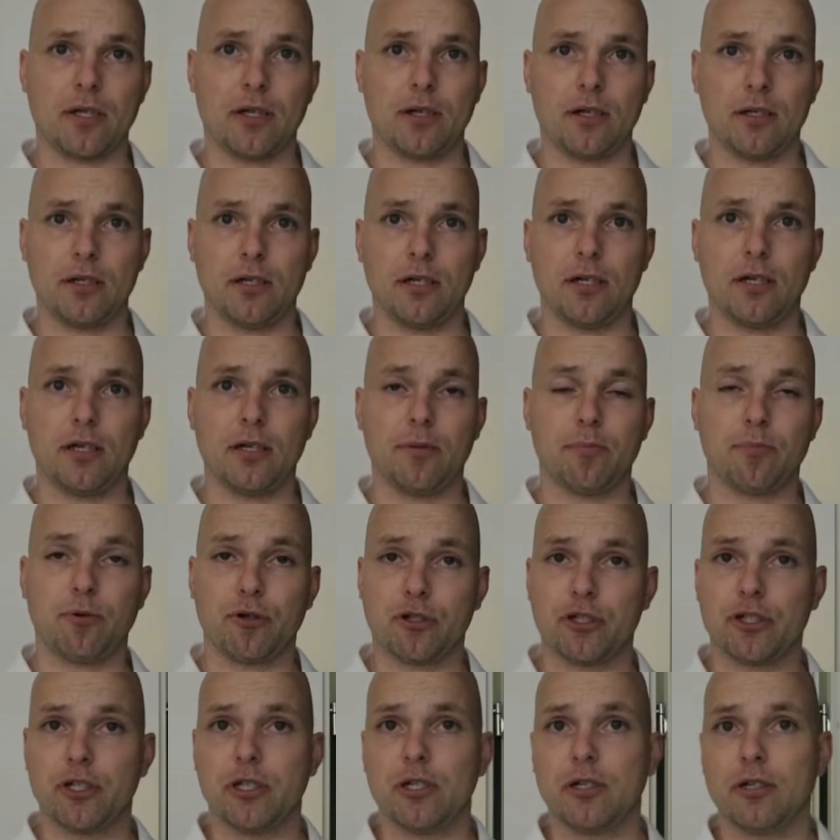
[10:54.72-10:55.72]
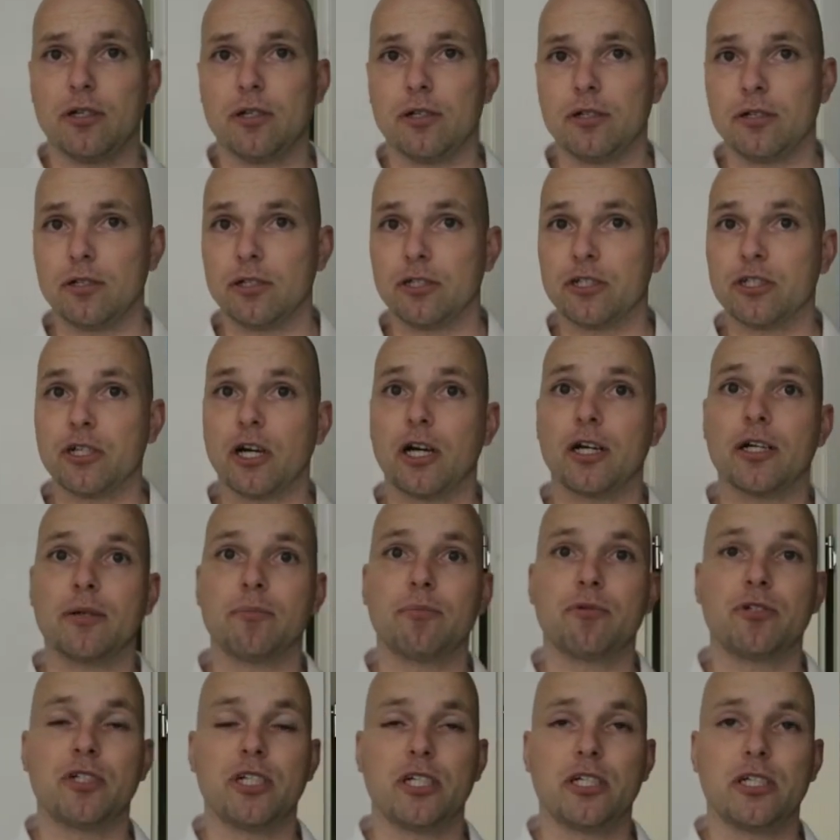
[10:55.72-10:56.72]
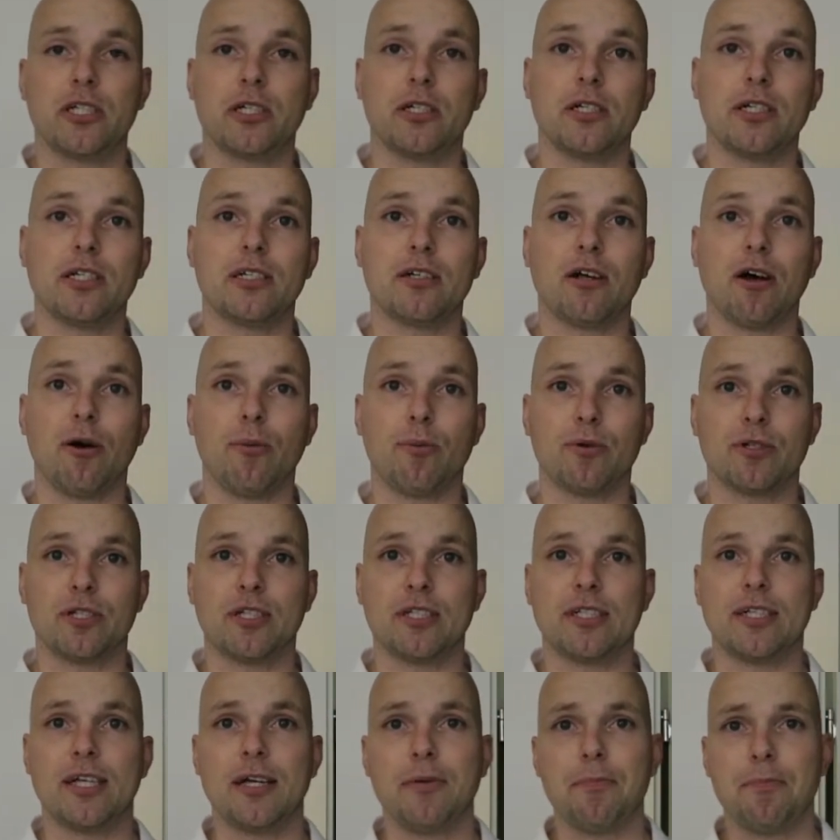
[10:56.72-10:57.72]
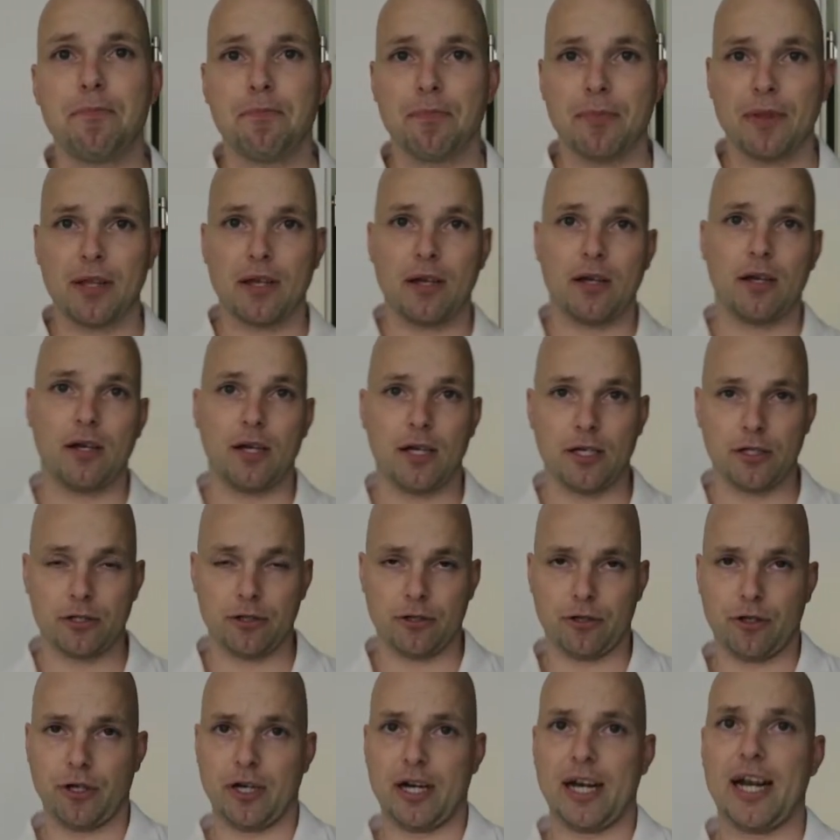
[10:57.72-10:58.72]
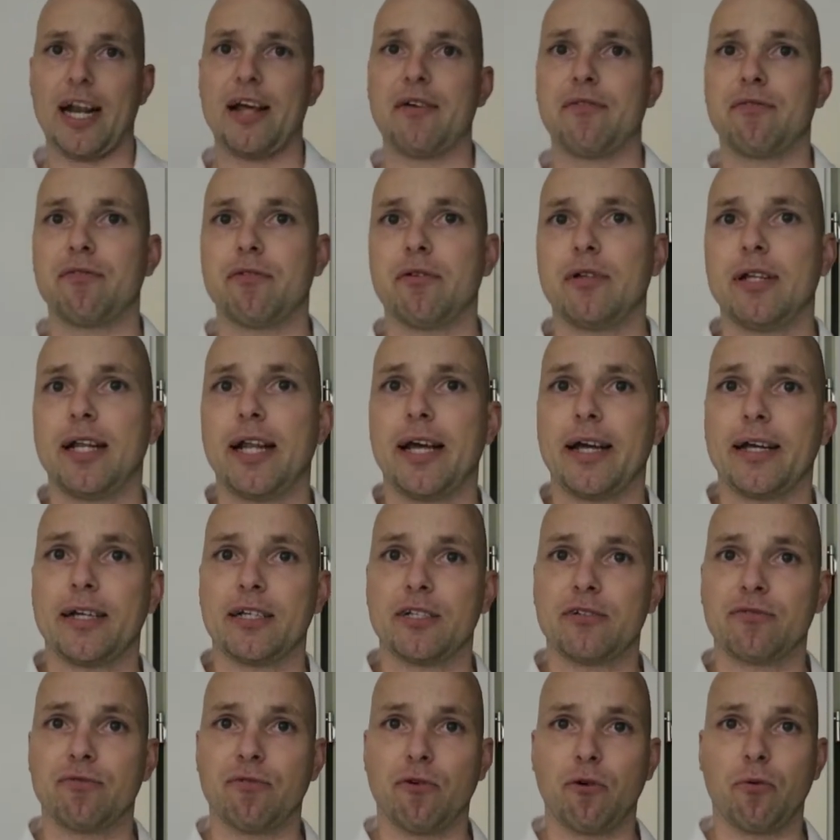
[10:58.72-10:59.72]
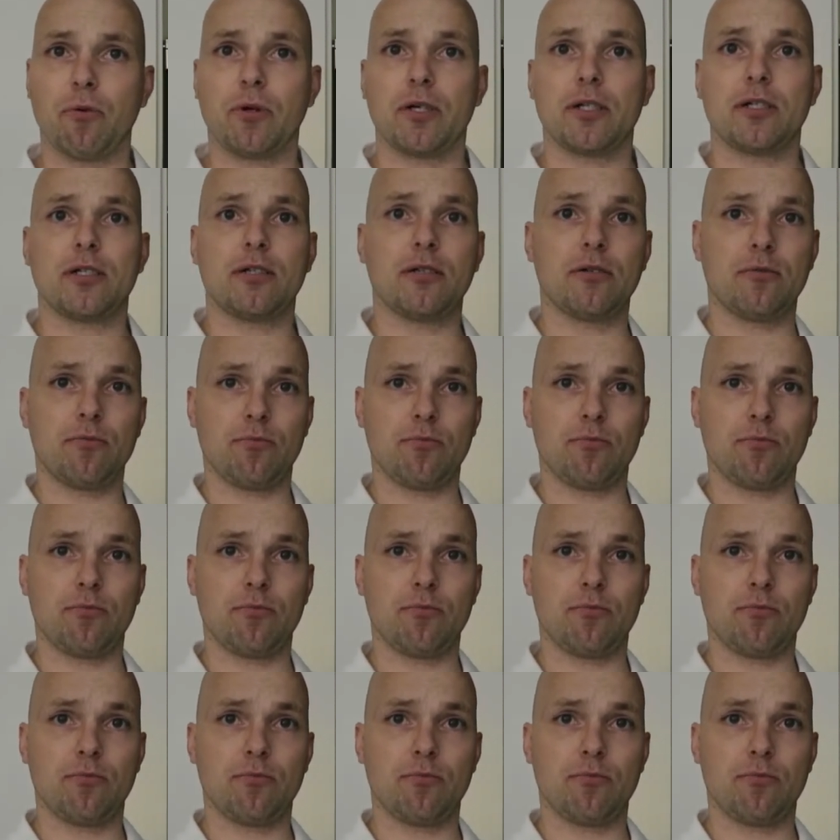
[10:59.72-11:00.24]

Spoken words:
the posture, the starting position is almost the same. So your left leg is forward,